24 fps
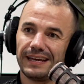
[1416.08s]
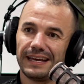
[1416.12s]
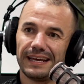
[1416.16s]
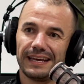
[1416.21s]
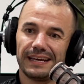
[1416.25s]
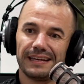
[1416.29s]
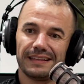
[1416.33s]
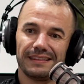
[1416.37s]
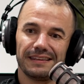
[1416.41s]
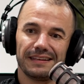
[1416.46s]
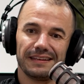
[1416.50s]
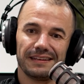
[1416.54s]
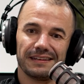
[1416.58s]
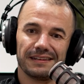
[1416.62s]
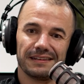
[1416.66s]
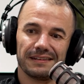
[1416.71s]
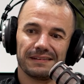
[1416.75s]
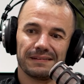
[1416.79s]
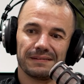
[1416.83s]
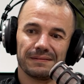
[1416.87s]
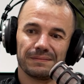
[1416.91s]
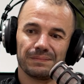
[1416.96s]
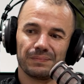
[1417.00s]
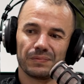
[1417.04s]
And
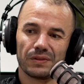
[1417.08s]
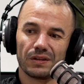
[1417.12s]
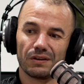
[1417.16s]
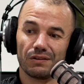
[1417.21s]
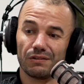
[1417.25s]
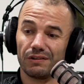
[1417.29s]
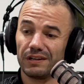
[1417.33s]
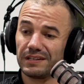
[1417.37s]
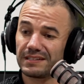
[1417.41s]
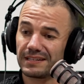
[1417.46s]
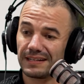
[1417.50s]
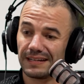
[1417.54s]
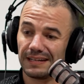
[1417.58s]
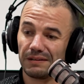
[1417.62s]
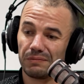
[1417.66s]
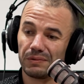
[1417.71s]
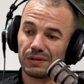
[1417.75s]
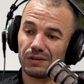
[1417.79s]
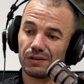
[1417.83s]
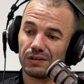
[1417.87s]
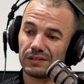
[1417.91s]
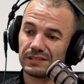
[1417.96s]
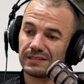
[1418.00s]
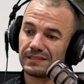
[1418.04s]
then recently
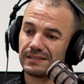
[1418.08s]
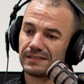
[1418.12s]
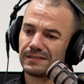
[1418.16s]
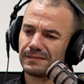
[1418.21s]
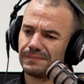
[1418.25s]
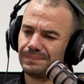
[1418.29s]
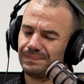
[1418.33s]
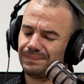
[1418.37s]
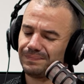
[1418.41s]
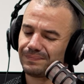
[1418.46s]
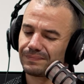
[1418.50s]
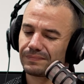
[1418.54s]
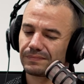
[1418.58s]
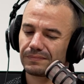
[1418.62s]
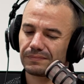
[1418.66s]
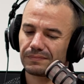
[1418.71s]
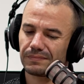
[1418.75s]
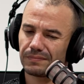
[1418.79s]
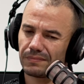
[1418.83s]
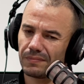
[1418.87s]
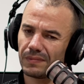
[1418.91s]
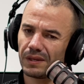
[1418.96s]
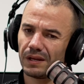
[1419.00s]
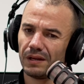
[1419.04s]
we got
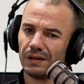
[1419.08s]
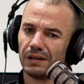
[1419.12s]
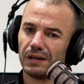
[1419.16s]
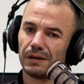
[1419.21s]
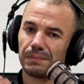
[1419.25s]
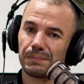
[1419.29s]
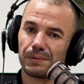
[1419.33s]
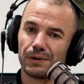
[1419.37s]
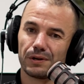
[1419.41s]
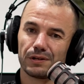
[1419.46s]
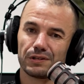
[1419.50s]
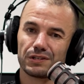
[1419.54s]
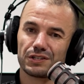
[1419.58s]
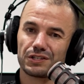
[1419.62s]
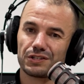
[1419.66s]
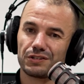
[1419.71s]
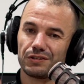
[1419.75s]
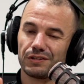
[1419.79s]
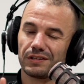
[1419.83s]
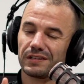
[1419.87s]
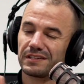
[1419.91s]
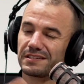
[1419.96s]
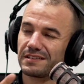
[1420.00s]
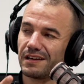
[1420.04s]
approached
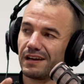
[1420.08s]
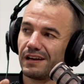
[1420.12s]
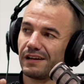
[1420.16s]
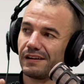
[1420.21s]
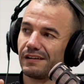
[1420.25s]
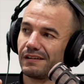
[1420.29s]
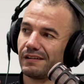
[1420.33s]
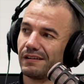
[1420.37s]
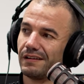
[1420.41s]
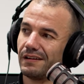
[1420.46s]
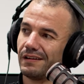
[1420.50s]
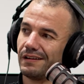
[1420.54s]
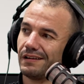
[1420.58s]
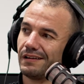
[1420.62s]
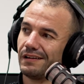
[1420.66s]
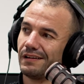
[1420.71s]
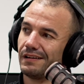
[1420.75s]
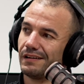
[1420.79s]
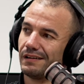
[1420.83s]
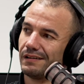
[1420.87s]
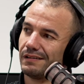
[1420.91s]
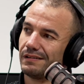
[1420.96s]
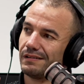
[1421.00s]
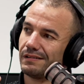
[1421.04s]
to design
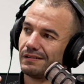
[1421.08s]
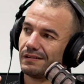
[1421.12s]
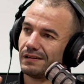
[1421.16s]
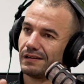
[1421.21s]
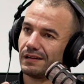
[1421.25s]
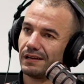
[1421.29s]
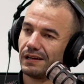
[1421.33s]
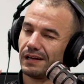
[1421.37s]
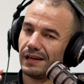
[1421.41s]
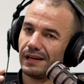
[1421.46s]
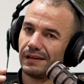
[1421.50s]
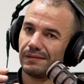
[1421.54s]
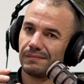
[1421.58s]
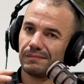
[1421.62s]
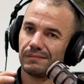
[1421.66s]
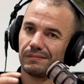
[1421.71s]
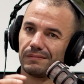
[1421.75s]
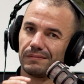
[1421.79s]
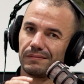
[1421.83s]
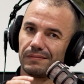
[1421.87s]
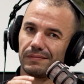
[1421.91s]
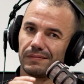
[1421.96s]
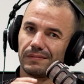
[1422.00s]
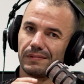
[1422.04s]
um,
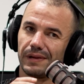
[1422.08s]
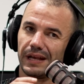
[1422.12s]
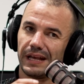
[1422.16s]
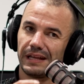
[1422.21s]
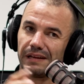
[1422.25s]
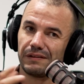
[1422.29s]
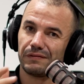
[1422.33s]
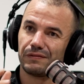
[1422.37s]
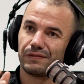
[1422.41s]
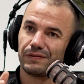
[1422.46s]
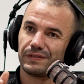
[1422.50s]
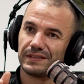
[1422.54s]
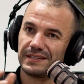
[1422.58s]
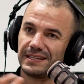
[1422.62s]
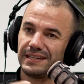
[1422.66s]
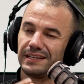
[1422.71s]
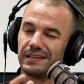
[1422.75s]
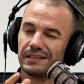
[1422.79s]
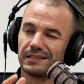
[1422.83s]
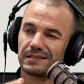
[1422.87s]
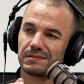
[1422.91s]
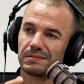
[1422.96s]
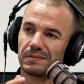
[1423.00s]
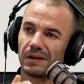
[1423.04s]

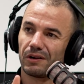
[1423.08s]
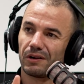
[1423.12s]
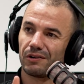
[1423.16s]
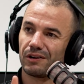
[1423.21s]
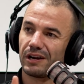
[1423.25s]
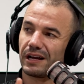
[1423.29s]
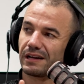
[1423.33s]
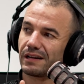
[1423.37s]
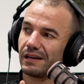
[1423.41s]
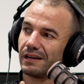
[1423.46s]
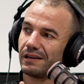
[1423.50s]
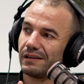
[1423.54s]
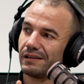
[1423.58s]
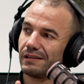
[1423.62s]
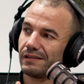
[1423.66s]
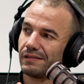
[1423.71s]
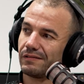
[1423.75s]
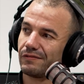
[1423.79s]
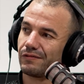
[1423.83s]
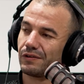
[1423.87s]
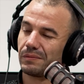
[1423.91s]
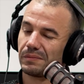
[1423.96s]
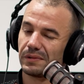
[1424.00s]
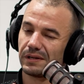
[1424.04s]
NFTs on like a
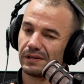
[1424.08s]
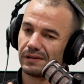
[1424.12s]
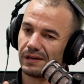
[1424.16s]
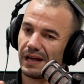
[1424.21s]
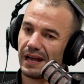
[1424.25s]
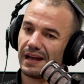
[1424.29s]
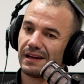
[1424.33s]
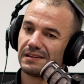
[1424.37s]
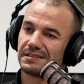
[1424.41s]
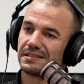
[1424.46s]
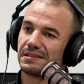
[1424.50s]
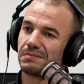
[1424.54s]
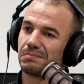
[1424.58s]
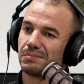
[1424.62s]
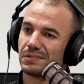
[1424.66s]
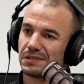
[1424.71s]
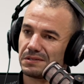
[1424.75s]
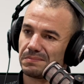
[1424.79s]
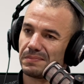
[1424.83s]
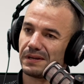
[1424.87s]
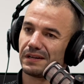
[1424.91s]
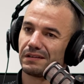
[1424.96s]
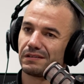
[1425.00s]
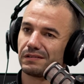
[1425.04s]
from a housing
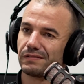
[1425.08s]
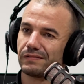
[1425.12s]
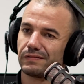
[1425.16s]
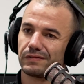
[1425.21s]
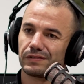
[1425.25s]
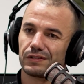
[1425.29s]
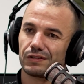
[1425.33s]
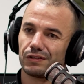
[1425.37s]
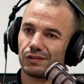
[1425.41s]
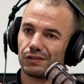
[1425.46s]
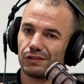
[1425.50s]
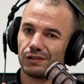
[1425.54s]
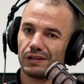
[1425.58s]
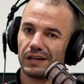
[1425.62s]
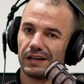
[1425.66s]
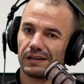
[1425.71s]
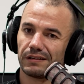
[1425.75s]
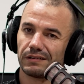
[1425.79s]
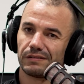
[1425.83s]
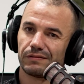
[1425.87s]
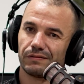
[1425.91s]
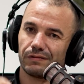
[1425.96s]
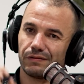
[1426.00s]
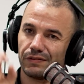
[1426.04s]
perspective. So
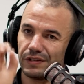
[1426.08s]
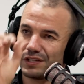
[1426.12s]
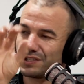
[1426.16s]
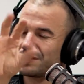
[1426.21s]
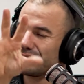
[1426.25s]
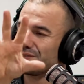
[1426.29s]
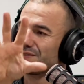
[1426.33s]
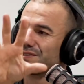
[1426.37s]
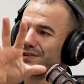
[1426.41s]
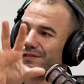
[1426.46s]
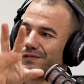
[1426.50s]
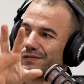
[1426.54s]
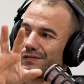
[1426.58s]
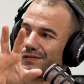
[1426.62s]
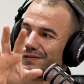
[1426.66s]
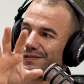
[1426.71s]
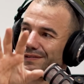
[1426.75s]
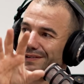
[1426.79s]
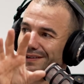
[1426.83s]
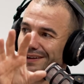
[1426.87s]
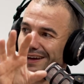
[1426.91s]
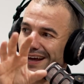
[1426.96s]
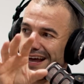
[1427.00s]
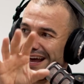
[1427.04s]
like visuals of
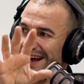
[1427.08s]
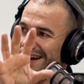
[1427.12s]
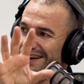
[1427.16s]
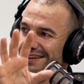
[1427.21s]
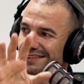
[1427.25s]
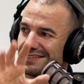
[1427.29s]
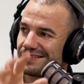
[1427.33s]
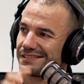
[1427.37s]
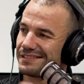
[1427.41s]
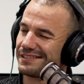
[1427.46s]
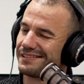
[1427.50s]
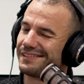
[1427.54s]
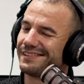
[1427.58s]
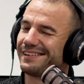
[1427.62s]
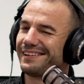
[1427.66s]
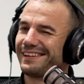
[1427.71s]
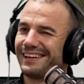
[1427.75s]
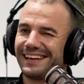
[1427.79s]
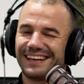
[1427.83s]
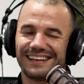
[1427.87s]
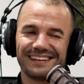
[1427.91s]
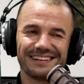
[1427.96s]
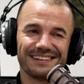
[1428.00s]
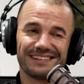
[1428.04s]
a house.
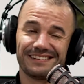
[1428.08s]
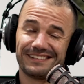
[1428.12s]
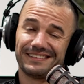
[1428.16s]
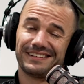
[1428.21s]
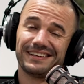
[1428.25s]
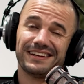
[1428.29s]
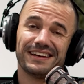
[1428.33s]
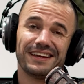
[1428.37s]
And